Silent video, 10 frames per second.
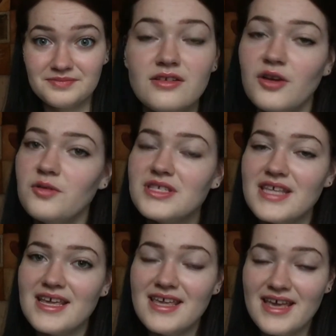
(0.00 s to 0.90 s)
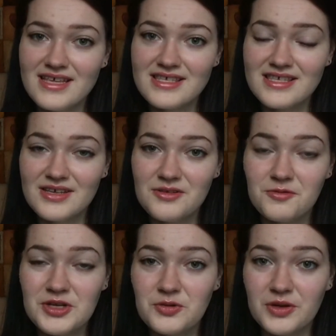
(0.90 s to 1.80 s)
Don't say yes
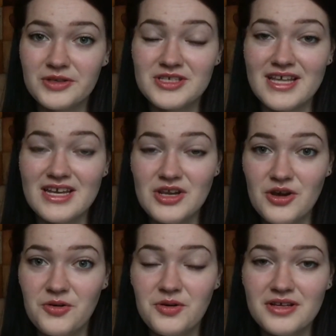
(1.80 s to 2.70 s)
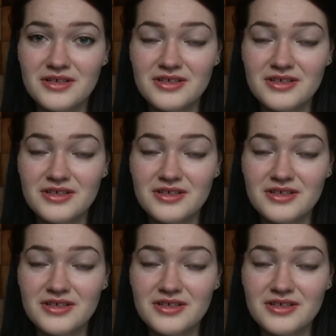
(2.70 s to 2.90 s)
when you want to say no,